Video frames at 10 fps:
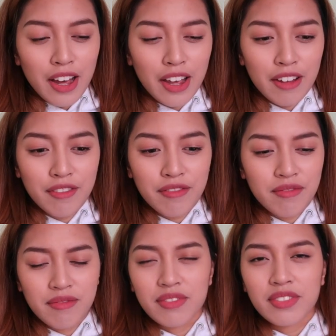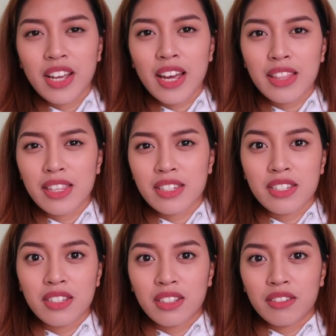I've had
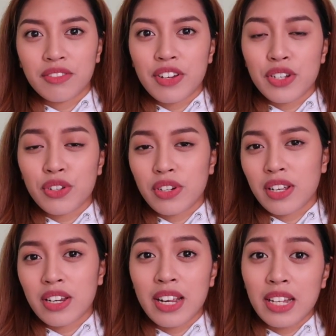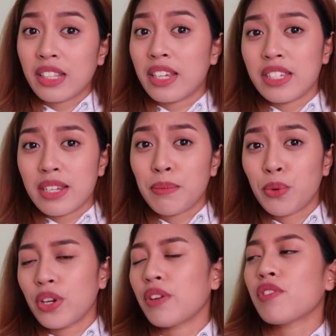this featured in a lazy
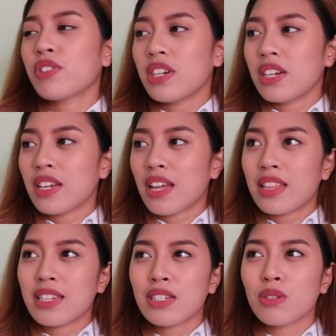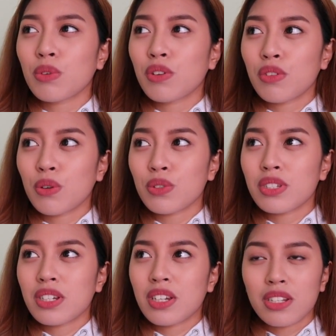morning routine, and this is one of
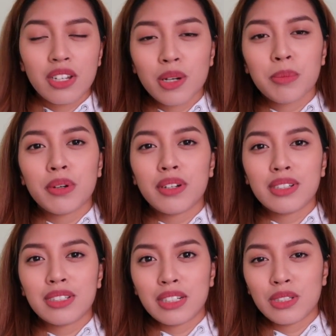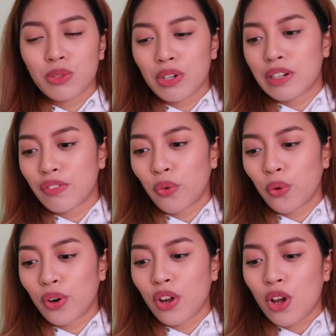those skincare products that's great
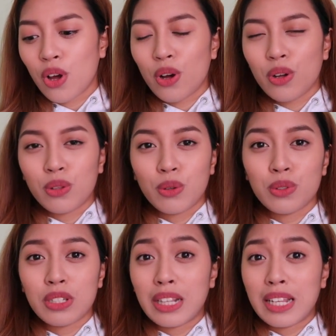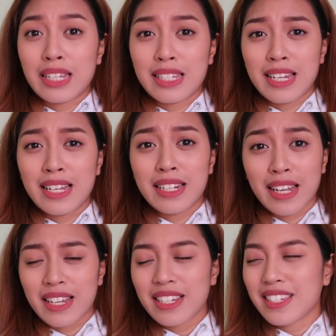for those lazy
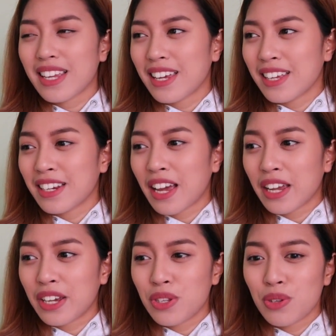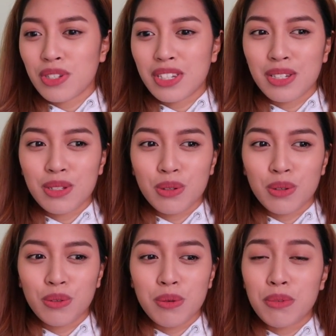days, and I can use this
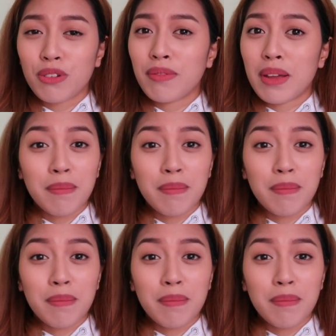to remove my